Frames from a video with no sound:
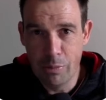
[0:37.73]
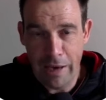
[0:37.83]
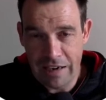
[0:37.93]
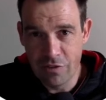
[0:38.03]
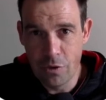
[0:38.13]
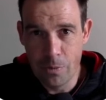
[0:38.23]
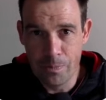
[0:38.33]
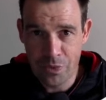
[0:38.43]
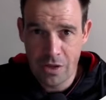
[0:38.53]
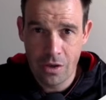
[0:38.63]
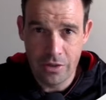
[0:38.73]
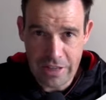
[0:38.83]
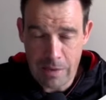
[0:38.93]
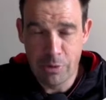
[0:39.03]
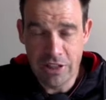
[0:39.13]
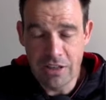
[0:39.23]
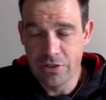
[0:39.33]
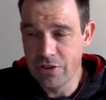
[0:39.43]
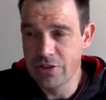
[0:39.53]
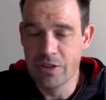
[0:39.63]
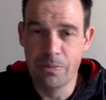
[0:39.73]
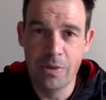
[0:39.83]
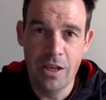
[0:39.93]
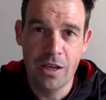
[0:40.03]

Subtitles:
platform, on the Apple ecosystem.